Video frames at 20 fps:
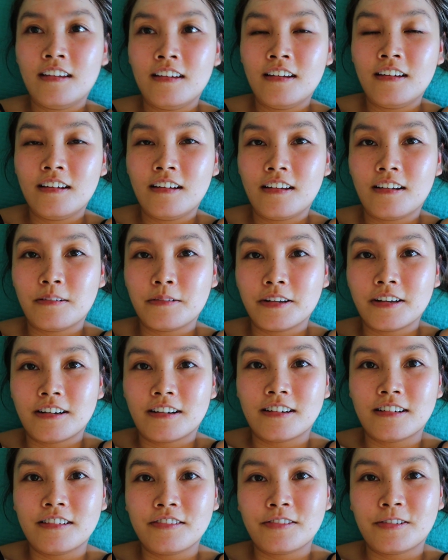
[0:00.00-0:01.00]
Oh my
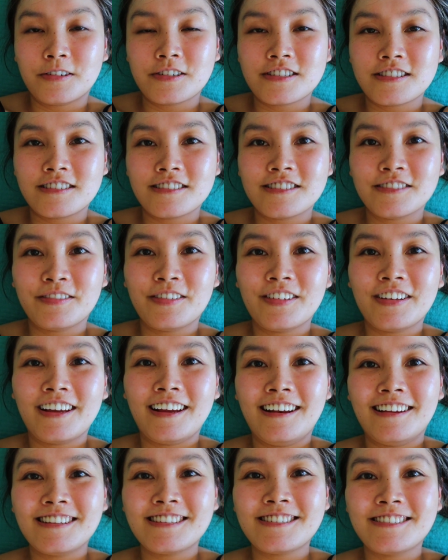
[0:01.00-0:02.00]
god, of course there's a
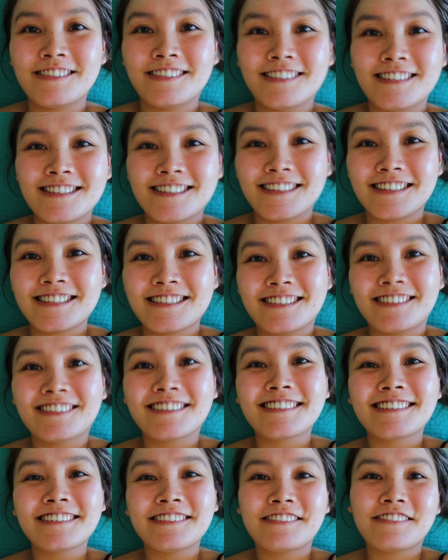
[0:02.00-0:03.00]
plane as soon as I
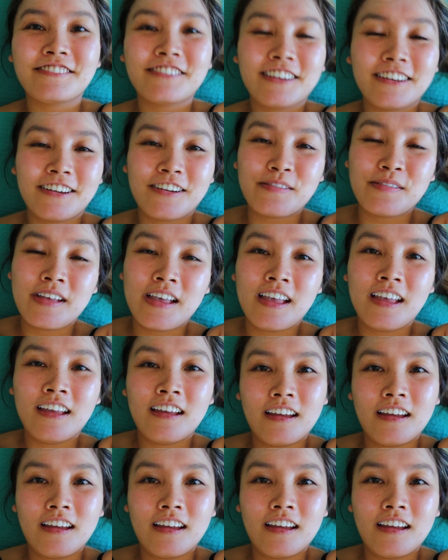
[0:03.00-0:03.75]
start to film.